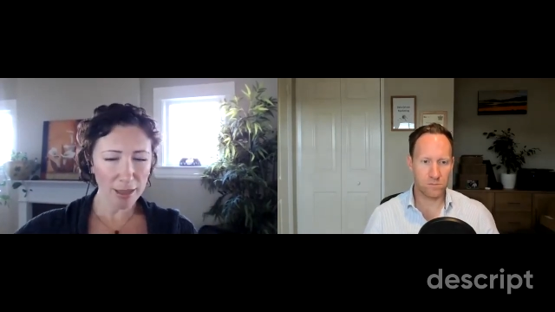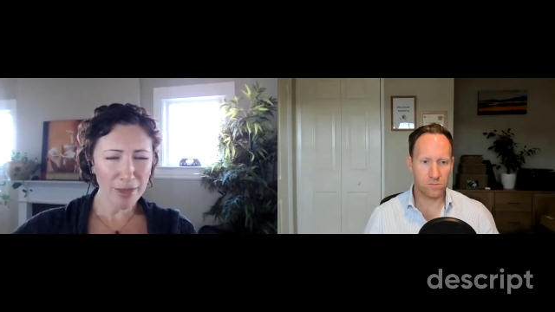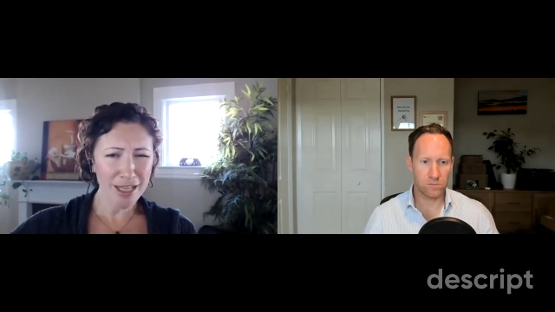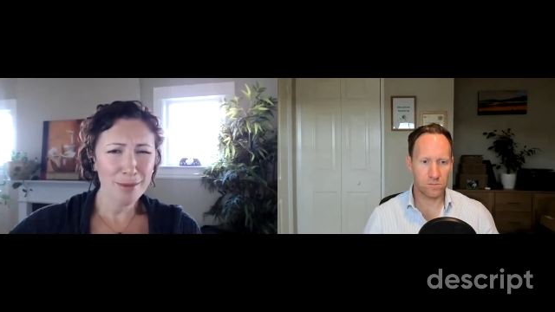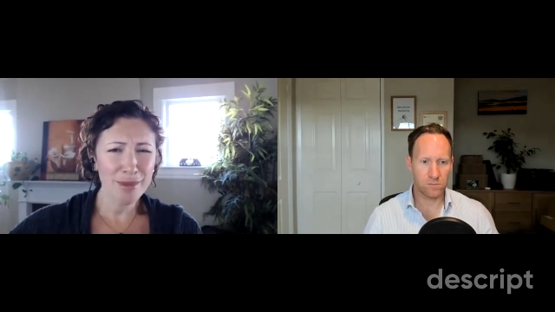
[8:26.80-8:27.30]
Speaker 1: to
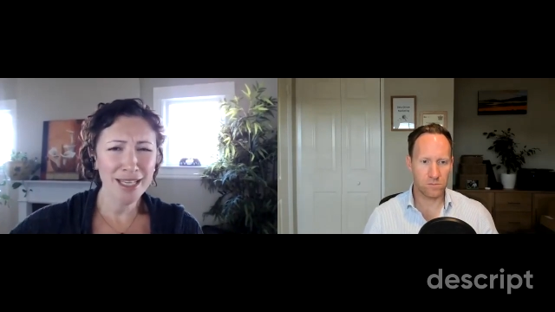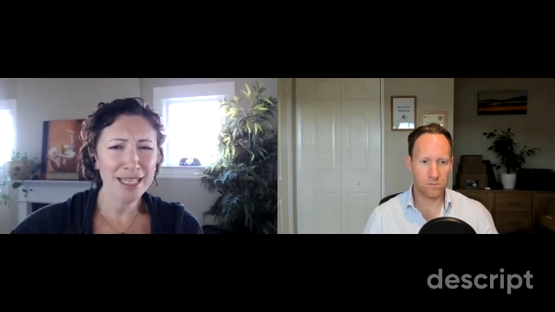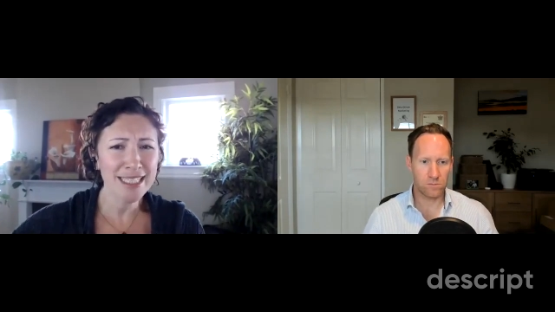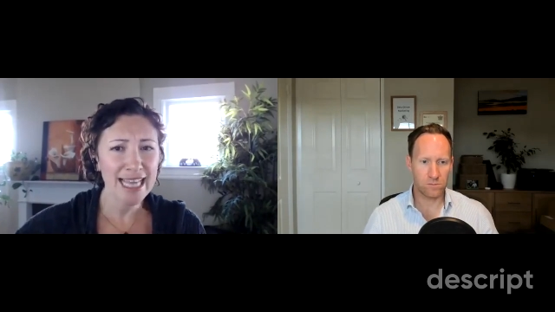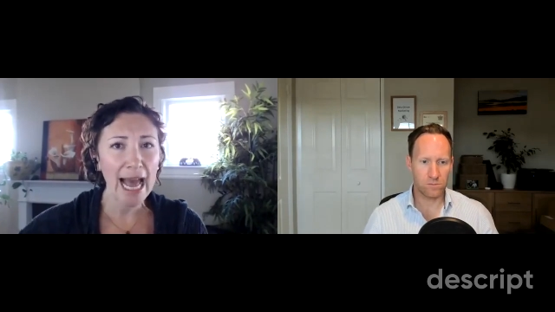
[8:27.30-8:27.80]
mess up the
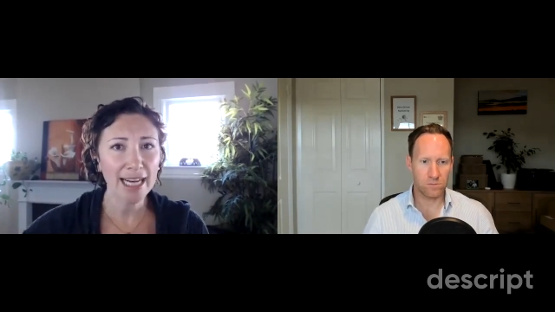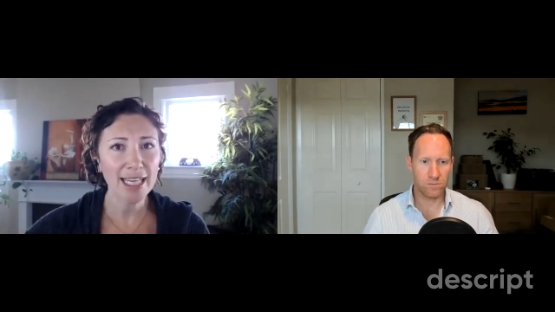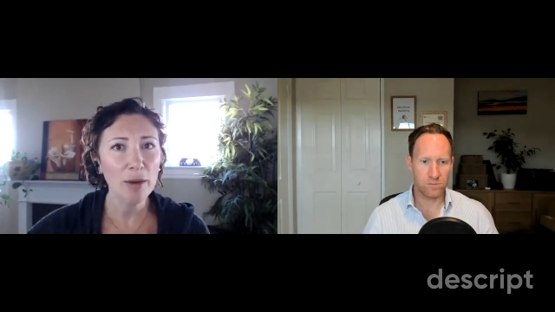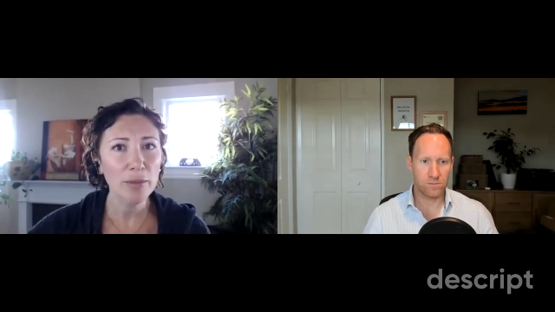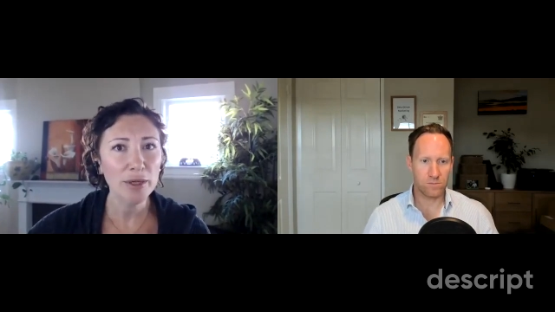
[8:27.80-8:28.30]
exact
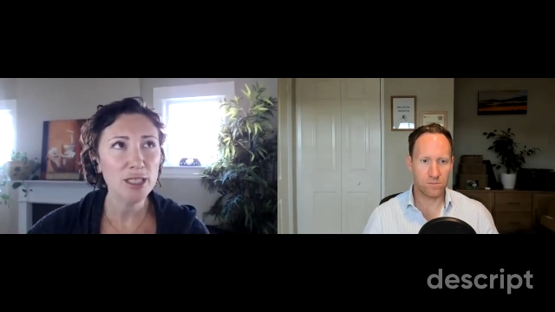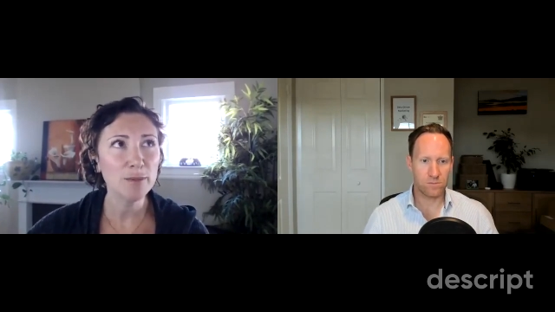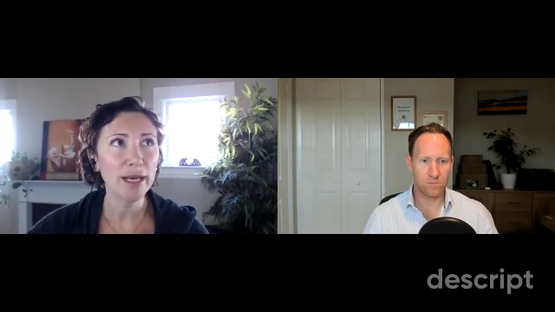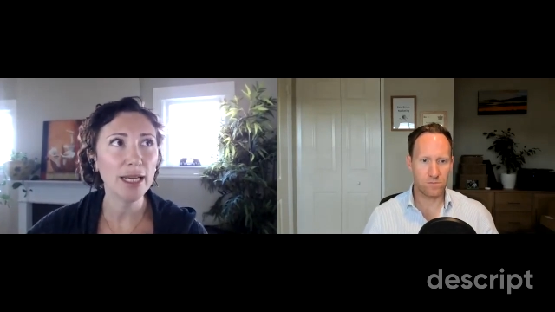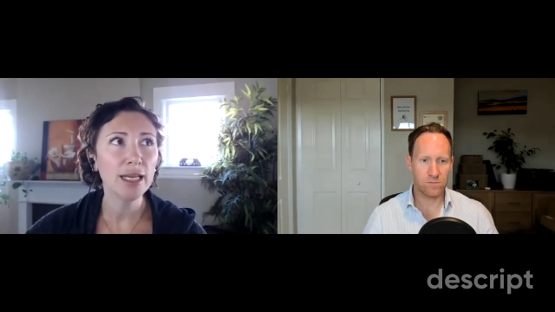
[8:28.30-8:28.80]

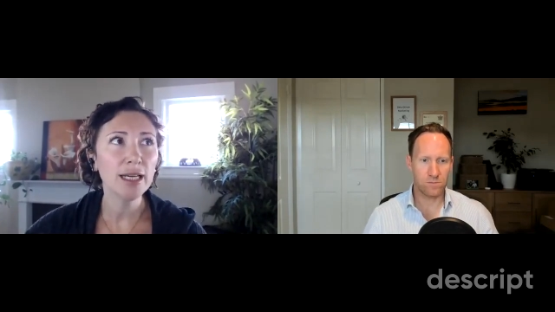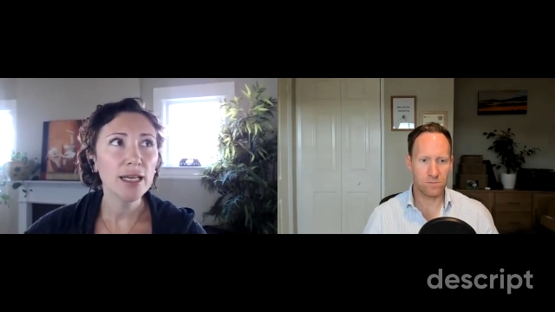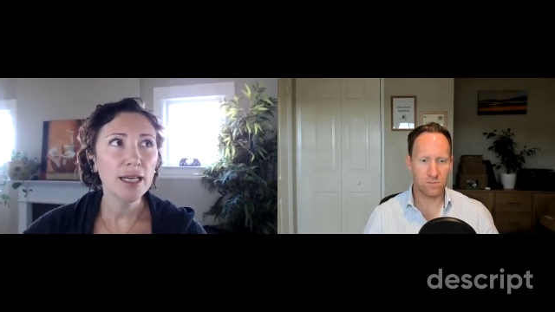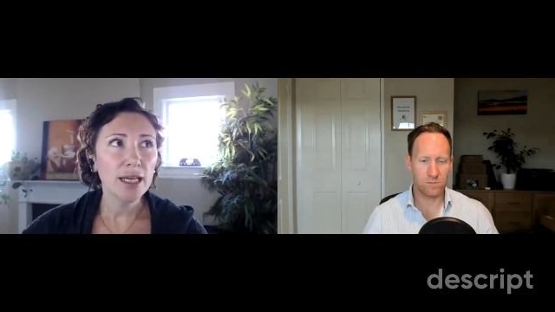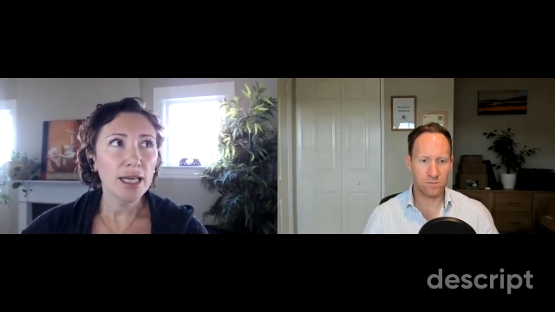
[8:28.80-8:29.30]
numbers, but
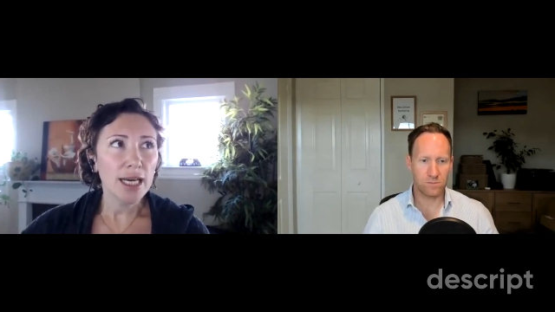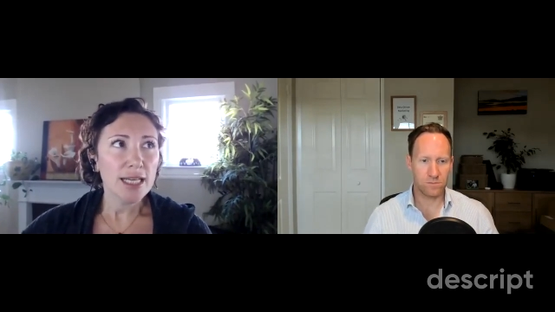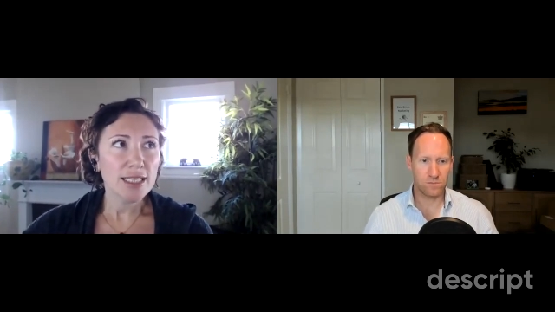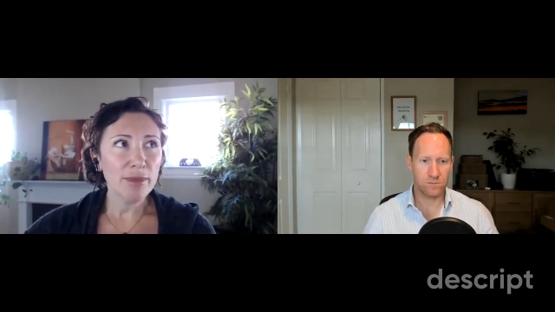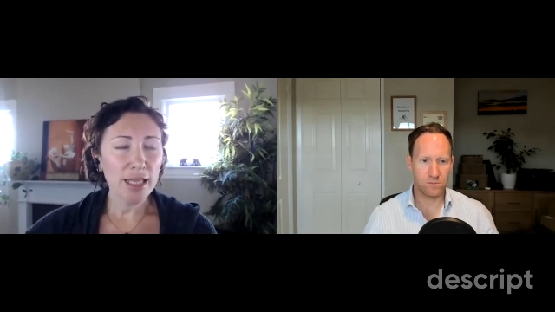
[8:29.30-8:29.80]

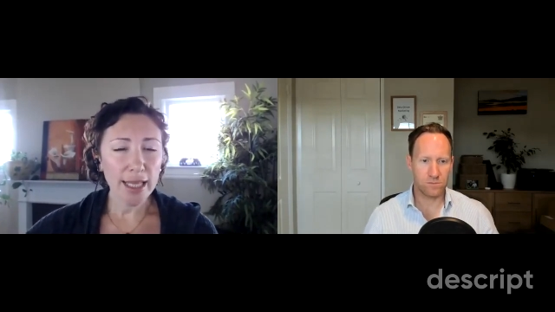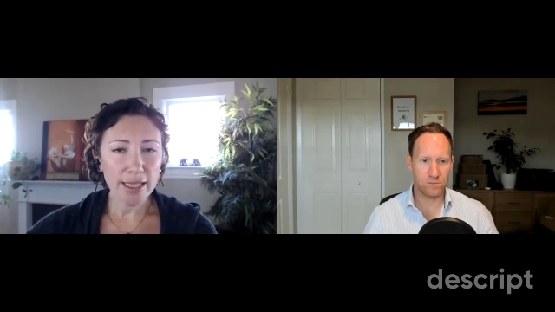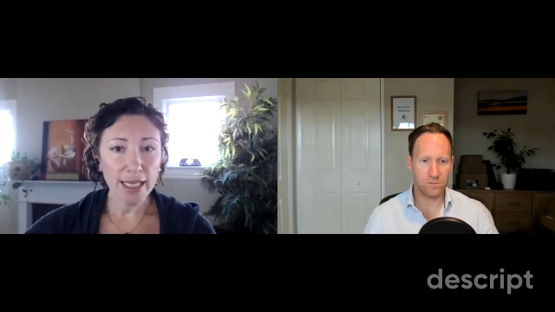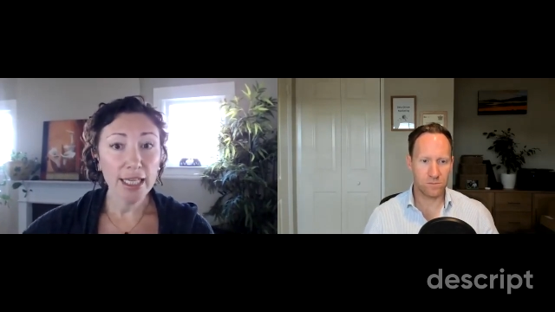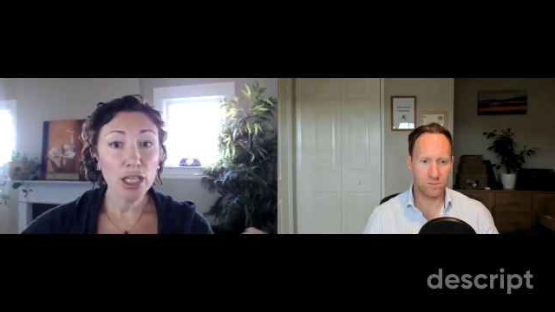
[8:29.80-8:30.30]
something
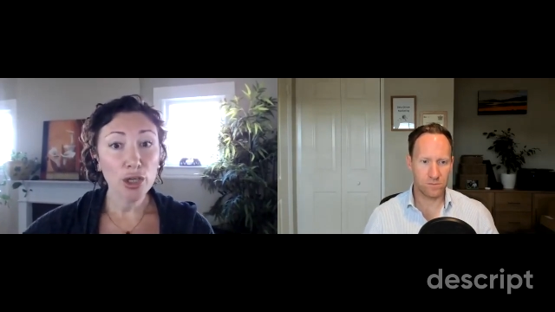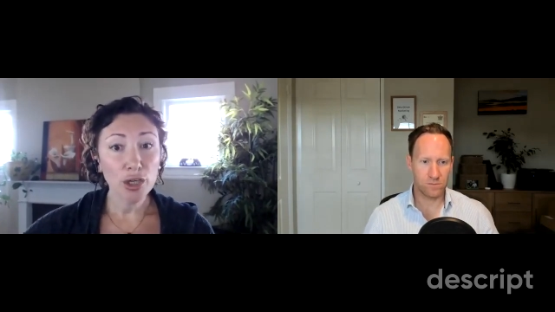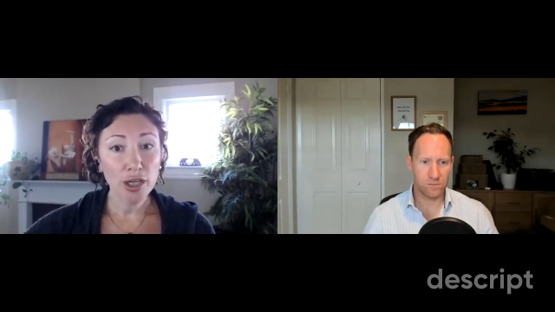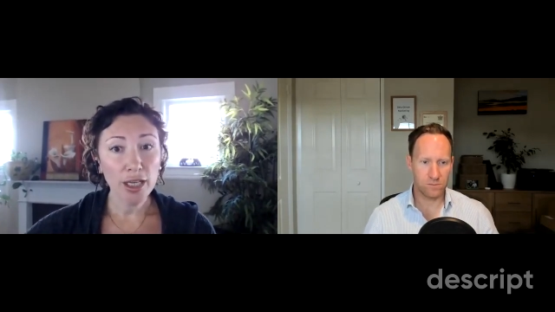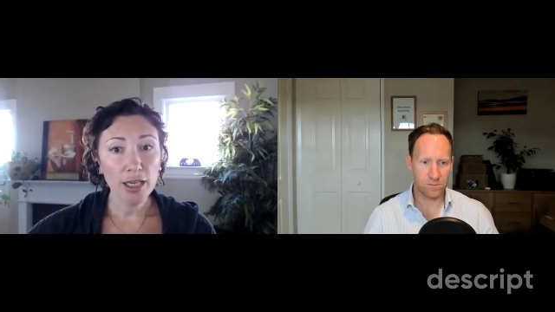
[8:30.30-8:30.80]
like e
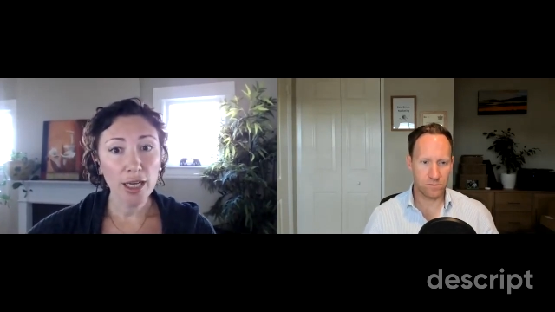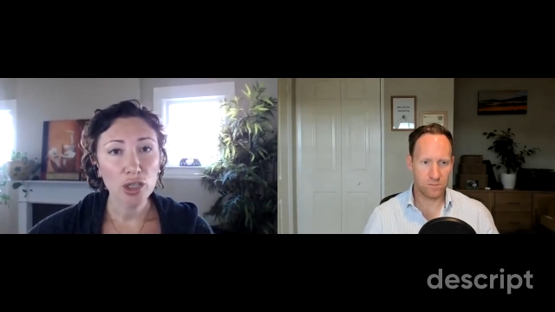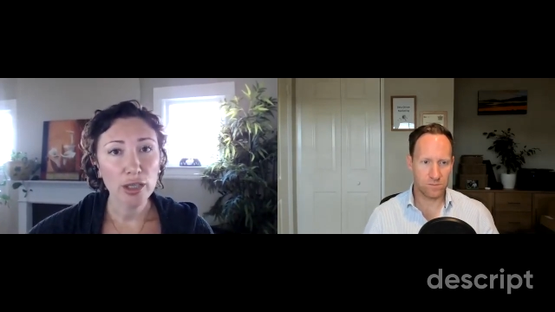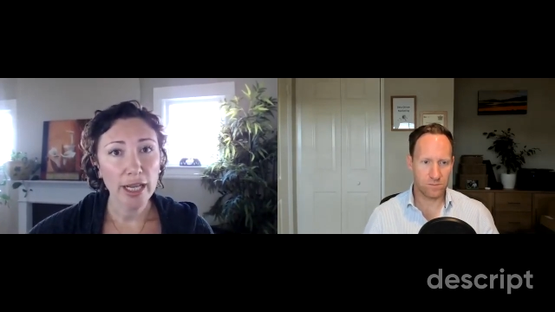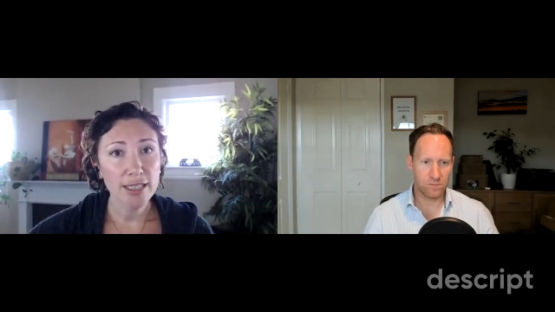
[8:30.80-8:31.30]
learning
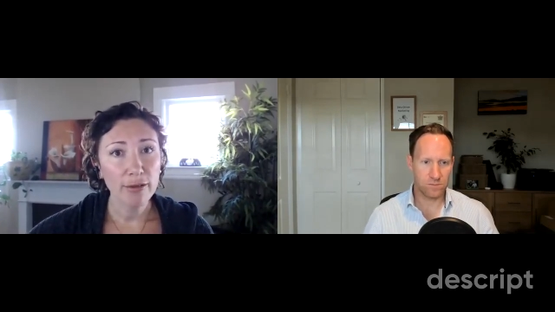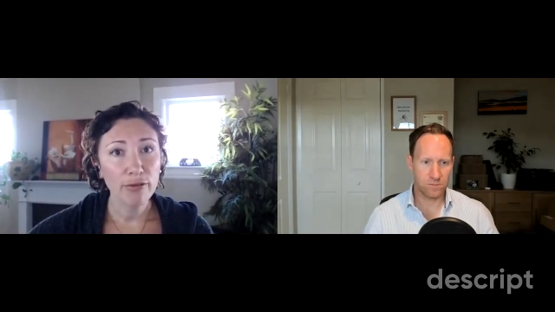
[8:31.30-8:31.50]
creates a